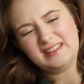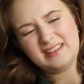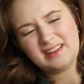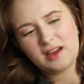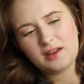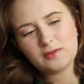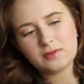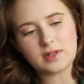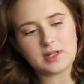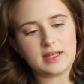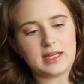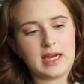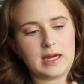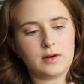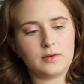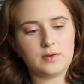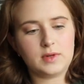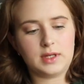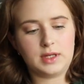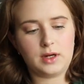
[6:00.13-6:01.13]
Not really. I
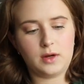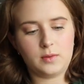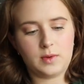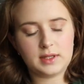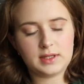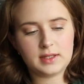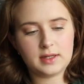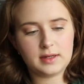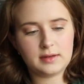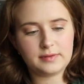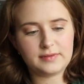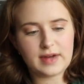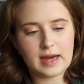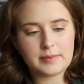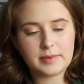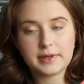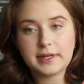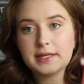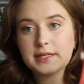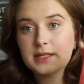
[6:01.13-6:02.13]
don't really know what the
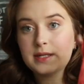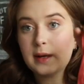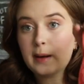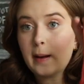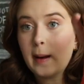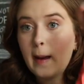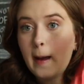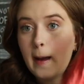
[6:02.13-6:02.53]
fabric is here.